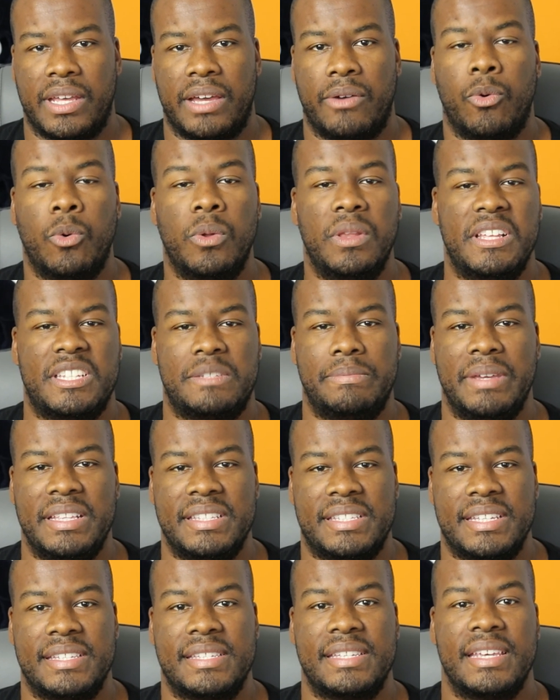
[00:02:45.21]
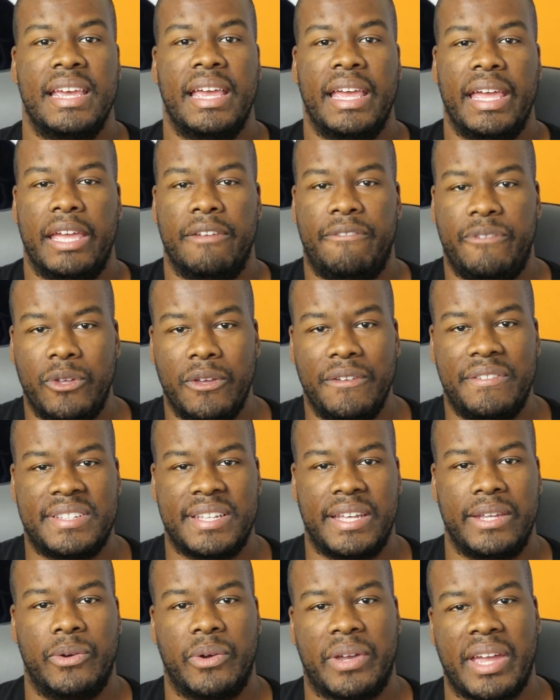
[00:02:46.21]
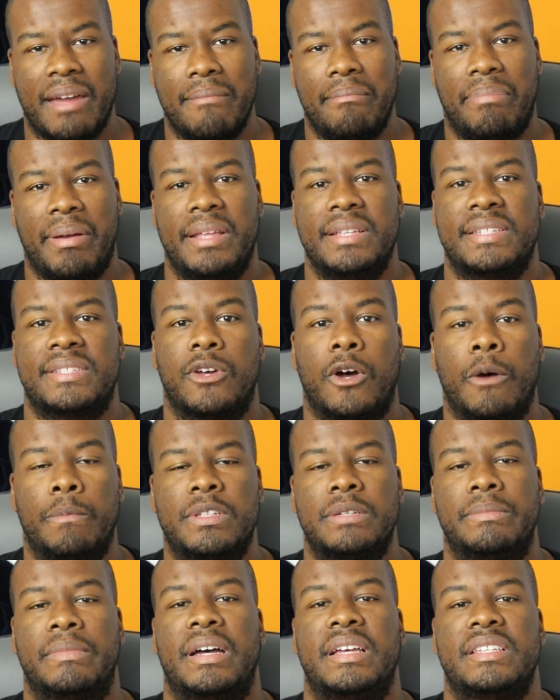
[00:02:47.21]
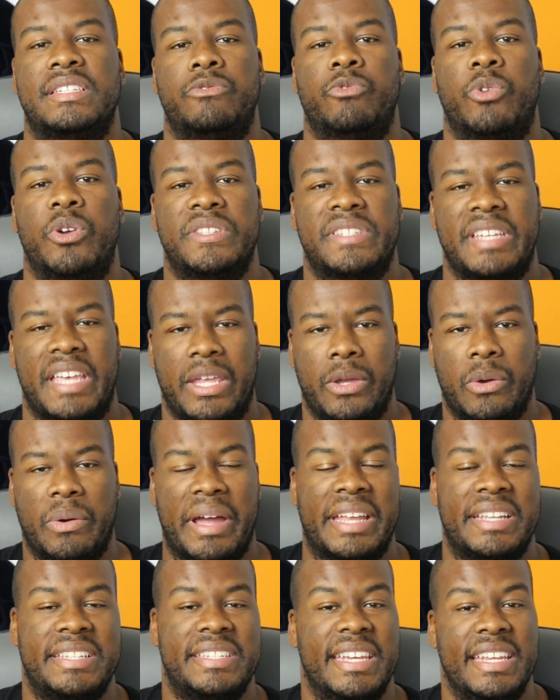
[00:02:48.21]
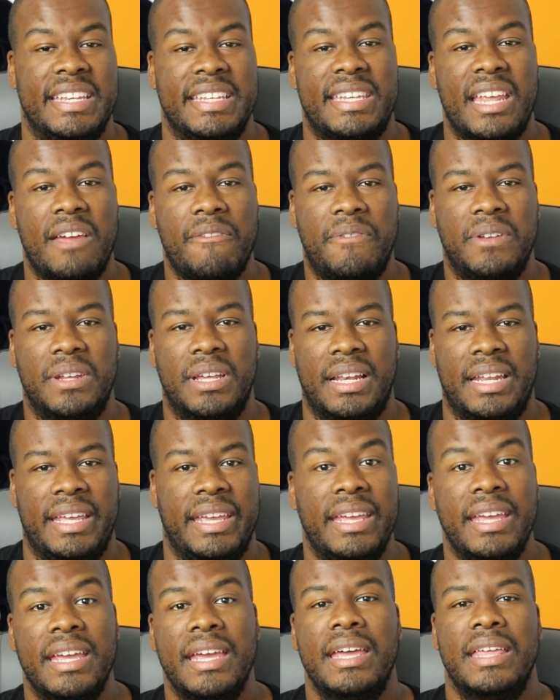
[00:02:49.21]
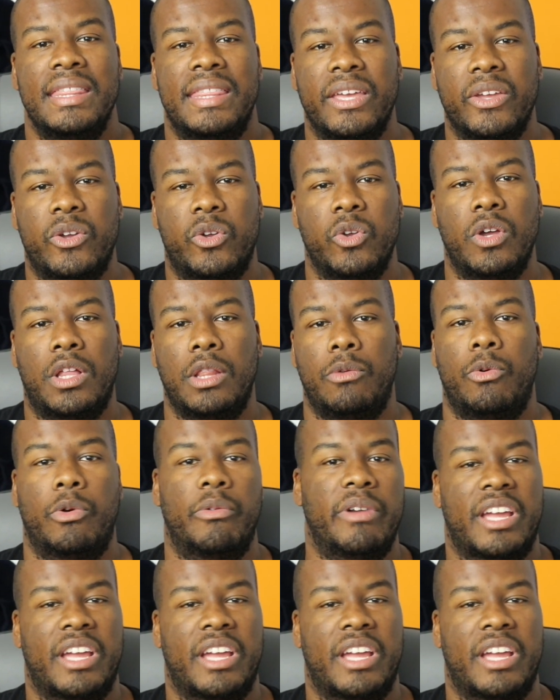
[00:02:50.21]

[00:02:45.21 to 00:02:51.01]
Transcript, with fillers: Now, all this means is if you've set your campaigns to optimize and rotate your ads indefinitely, then Google will